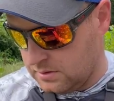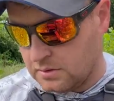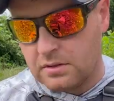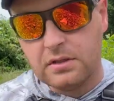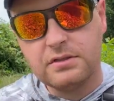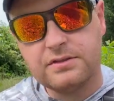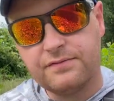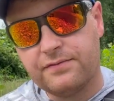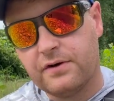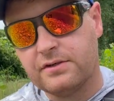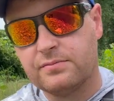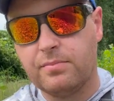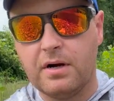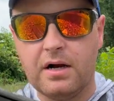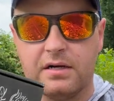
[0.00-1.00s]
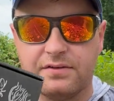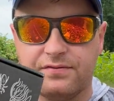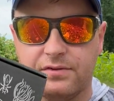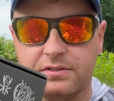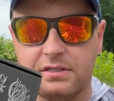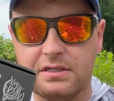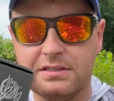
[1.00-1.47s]
get your first box for
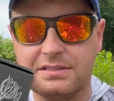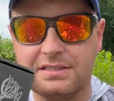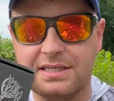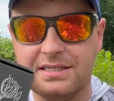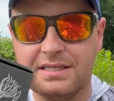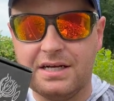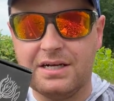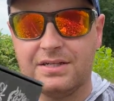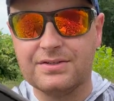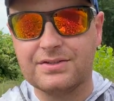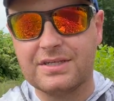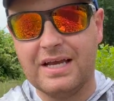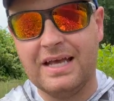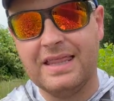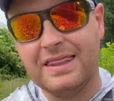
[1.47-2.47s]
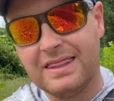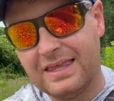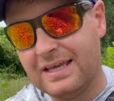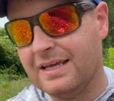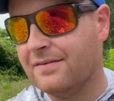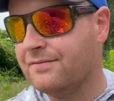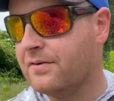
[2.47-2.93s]
as little as $10, and
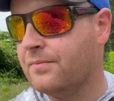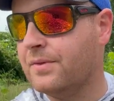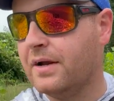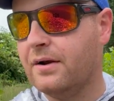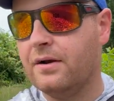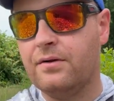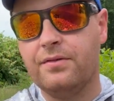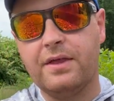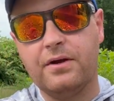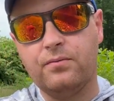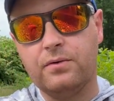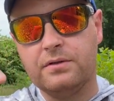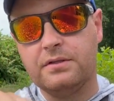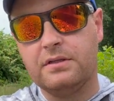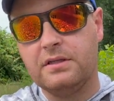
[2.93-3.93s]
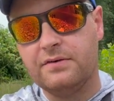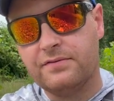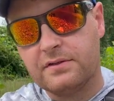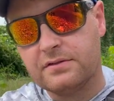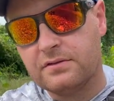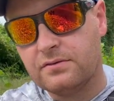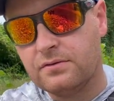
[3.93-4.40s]
then from there on, they will deliver
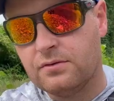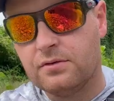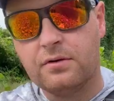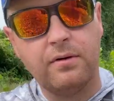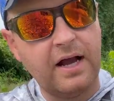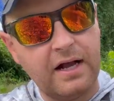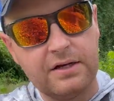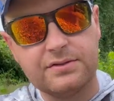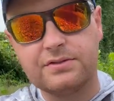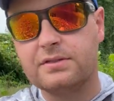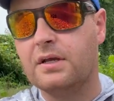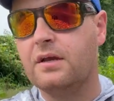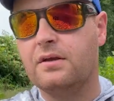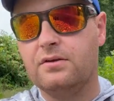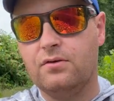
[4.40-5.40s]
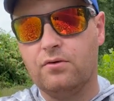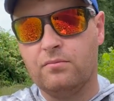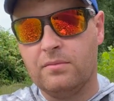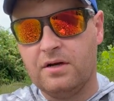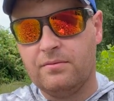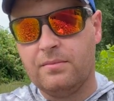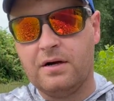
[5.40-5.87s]
it to your house, your
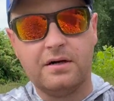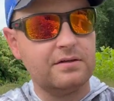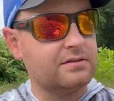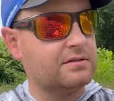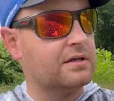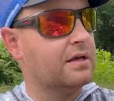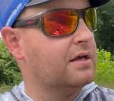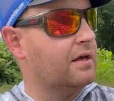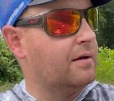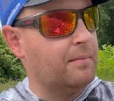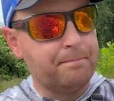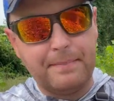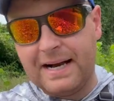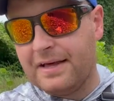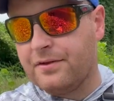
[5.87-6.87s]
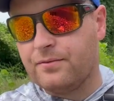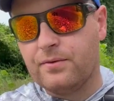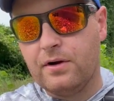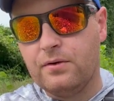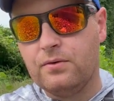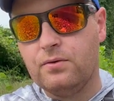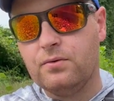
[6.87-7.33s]
mailbox, by the
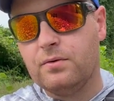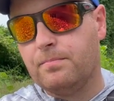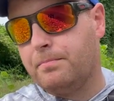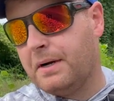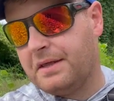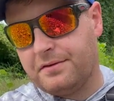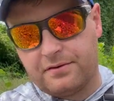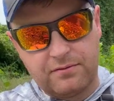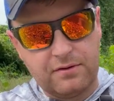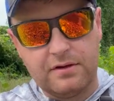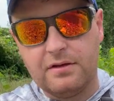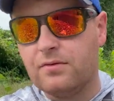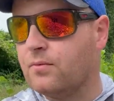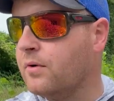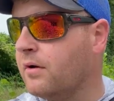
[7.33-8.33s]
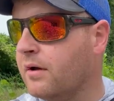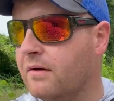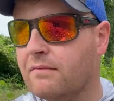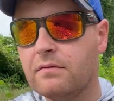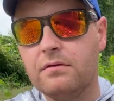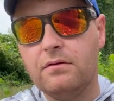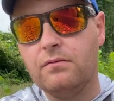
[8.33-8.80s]
road, by the creek,
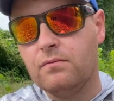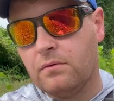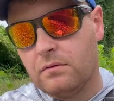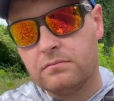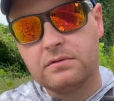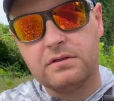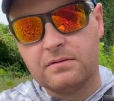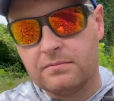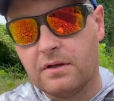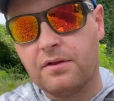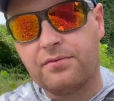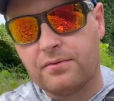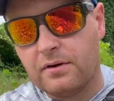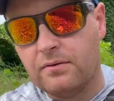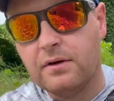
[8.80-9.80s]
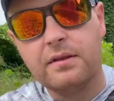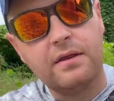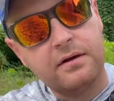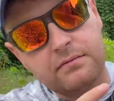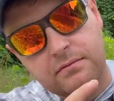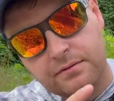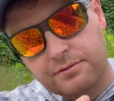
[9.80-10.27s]
wherever you want them to throw it,
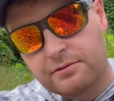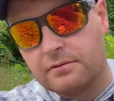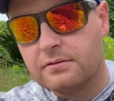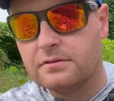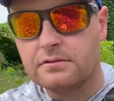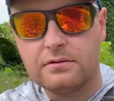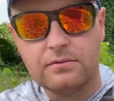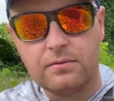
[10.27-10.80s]
they will throw it your